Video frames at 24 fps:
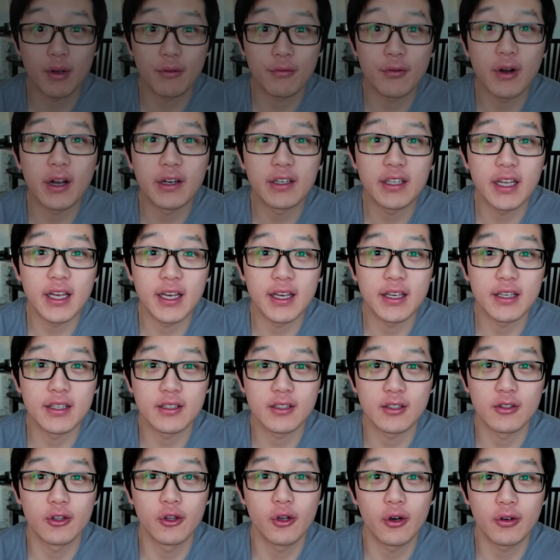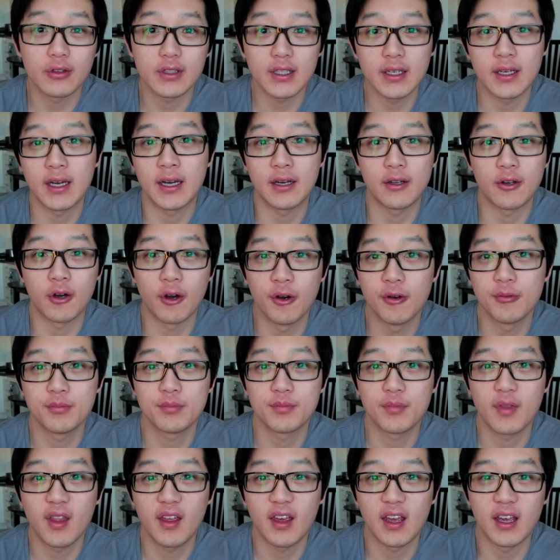friend is not at home,
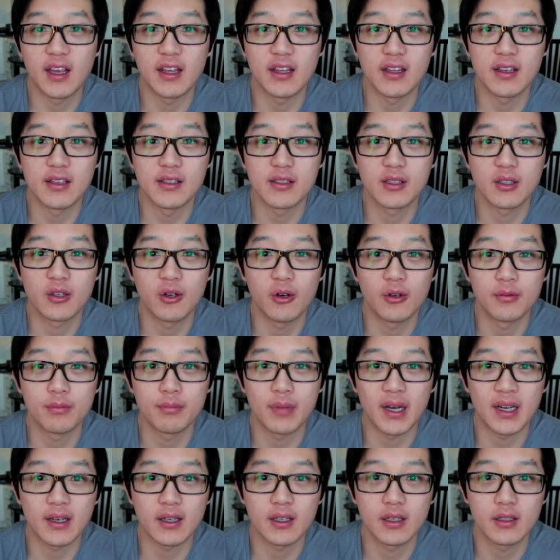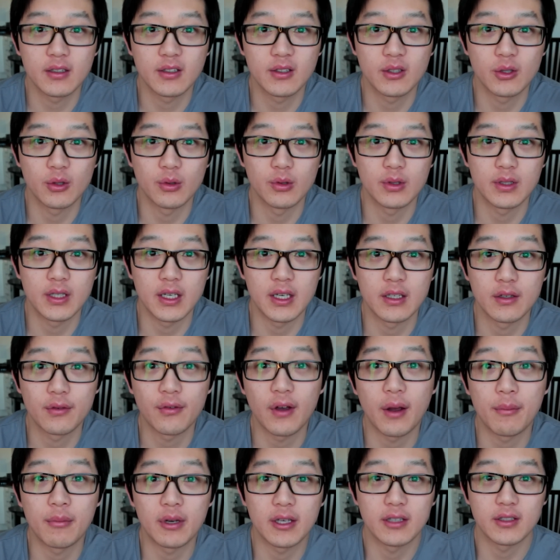he's gone back to see his
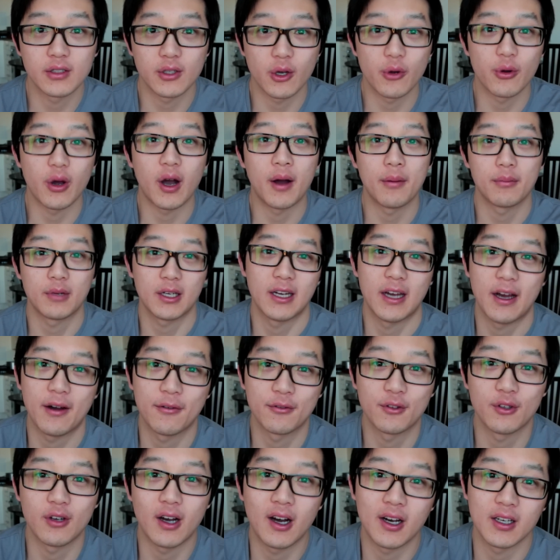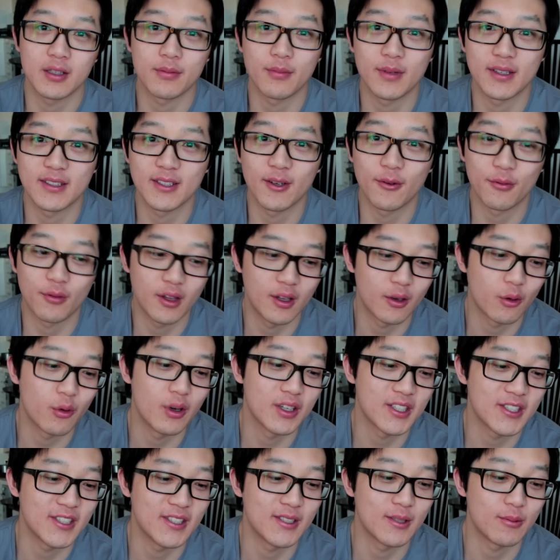family, so I'm going to have to ask myself the
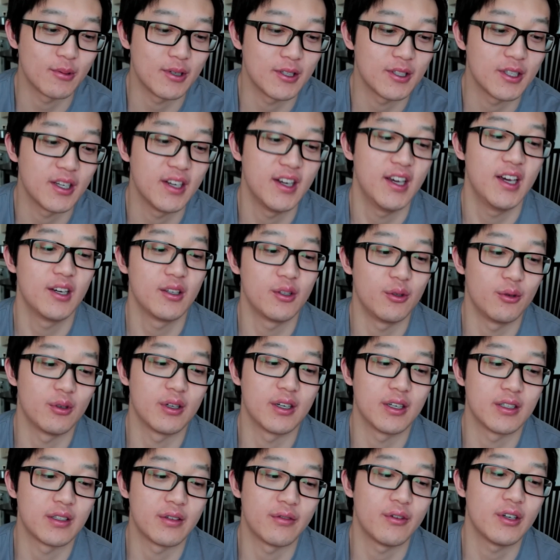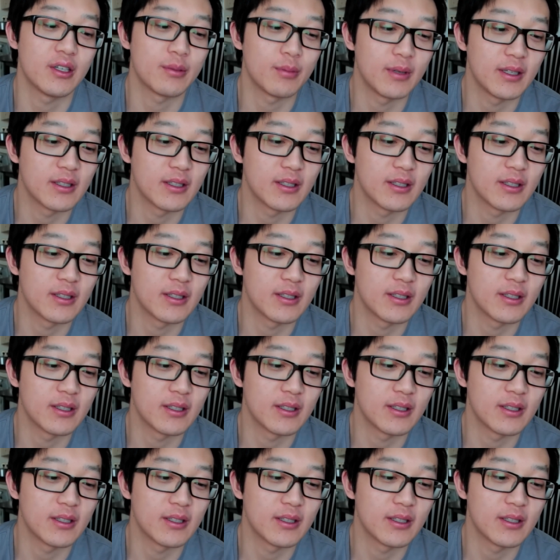questions which you guys have asked me.